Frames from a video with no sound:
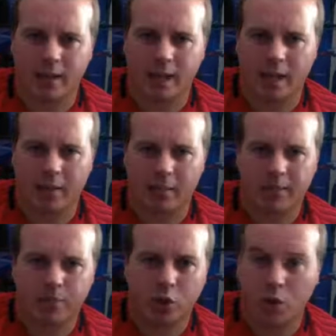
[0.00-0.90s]
game,
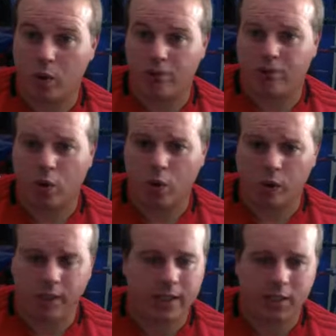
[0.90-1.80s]
but going
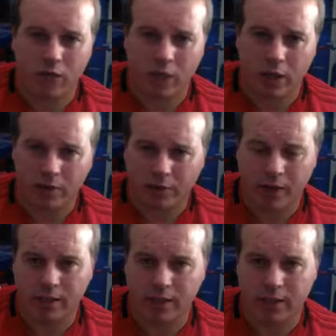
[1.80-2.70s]
forward he didn't really offer
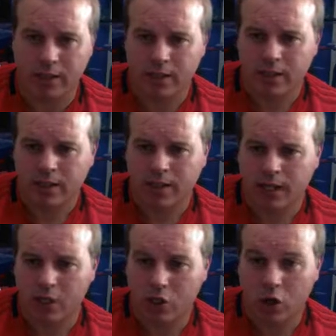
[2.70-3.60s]
anything.
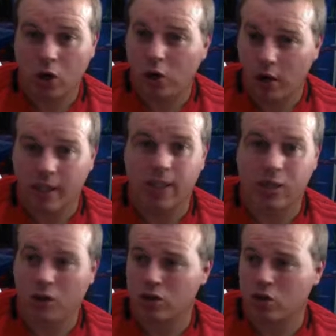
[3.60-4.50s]
Shaw, I think,
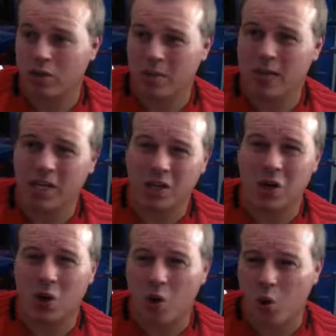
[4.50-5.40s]
also maybe had an
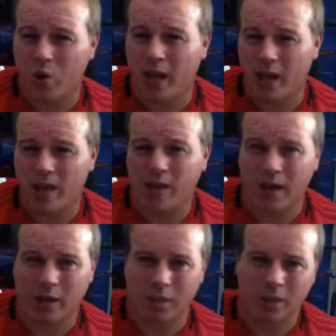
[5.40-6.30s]
okay
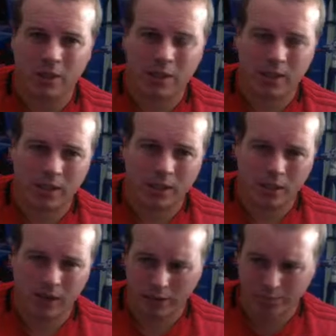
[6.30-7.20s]
game
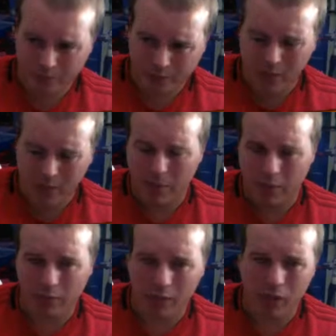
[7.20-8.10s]
considering the amount
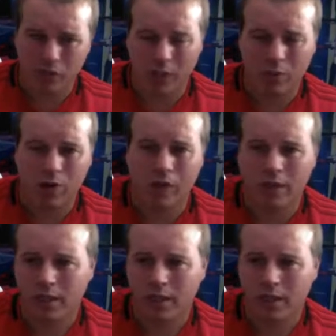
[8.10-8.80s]
of pressure they were on,